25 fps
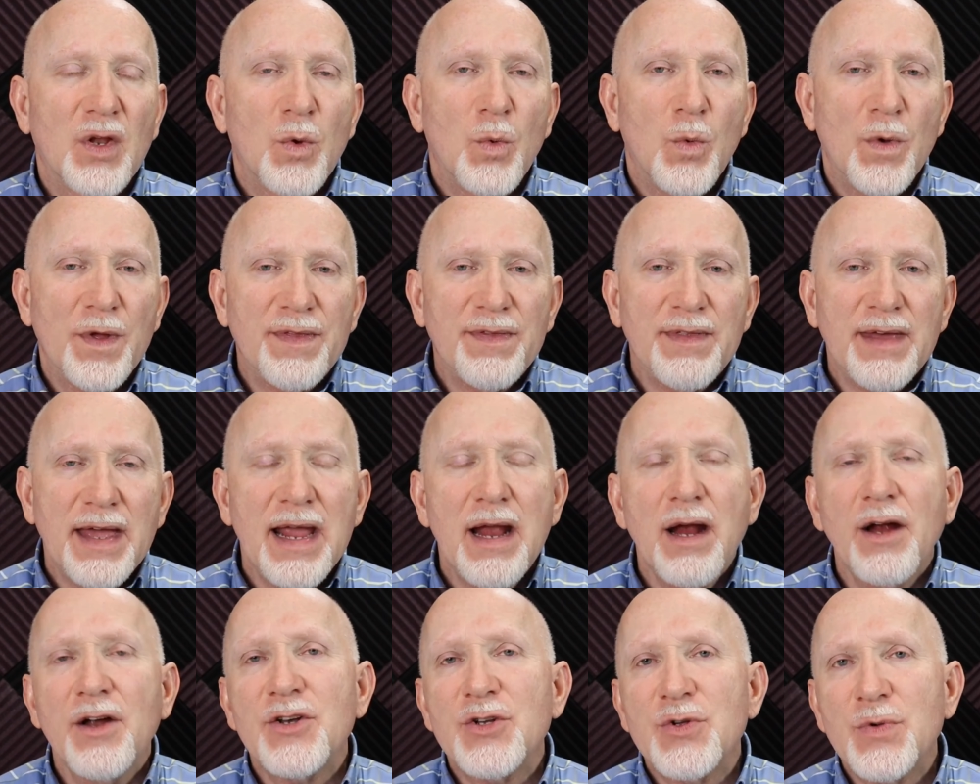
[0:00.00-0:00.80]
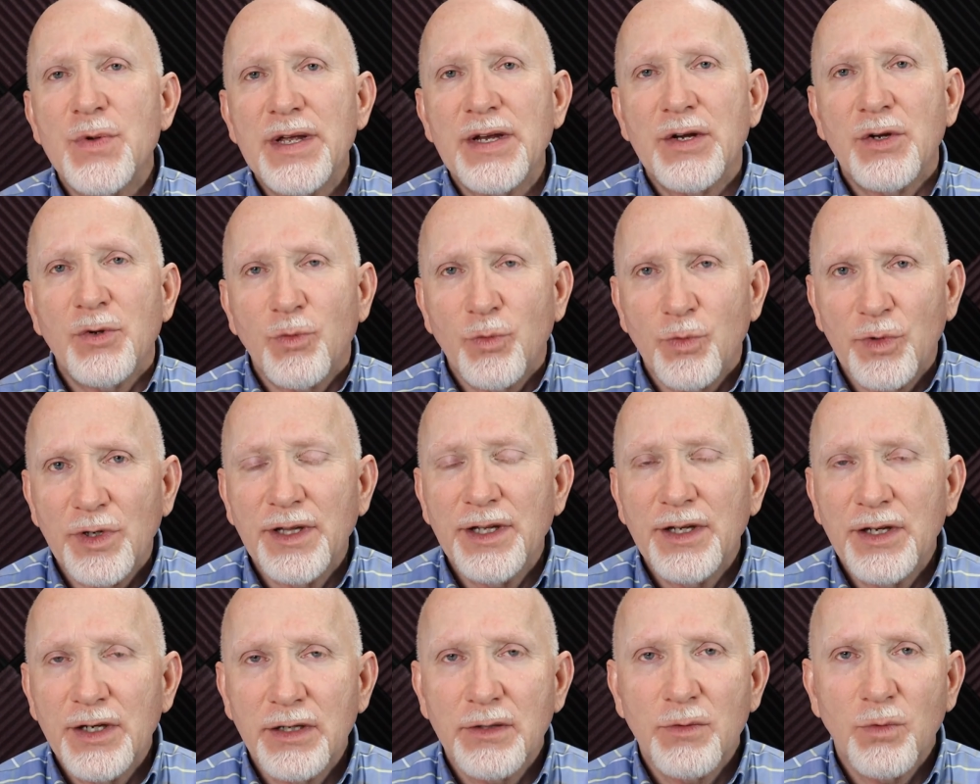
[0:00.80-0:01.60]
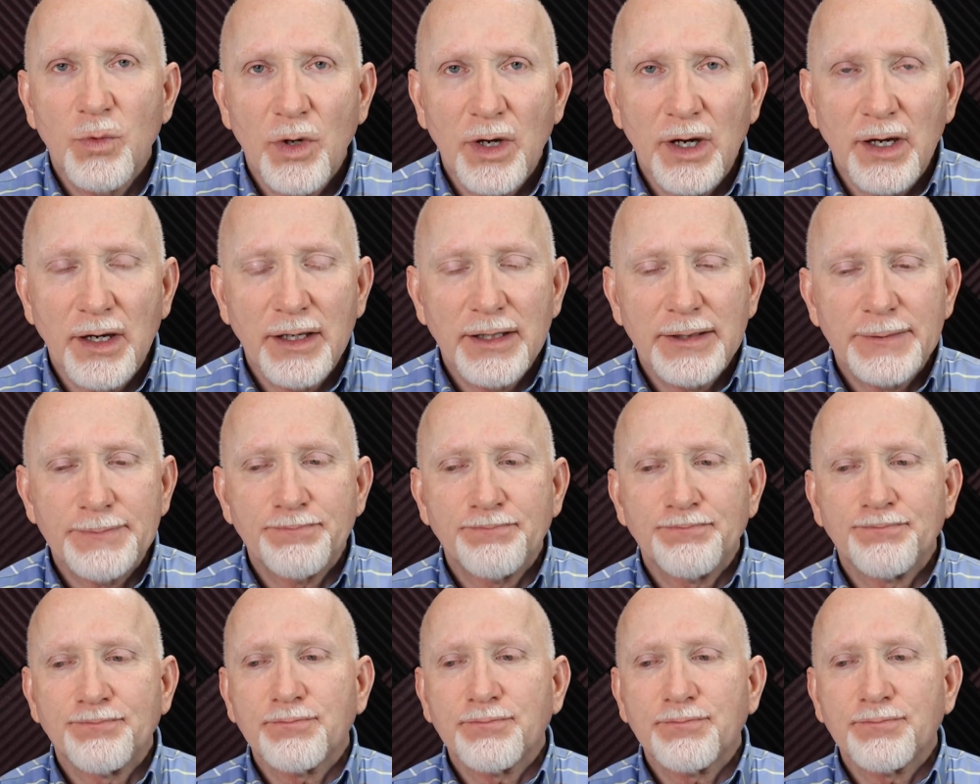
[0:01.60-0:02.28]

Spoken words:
When they are doing really good work,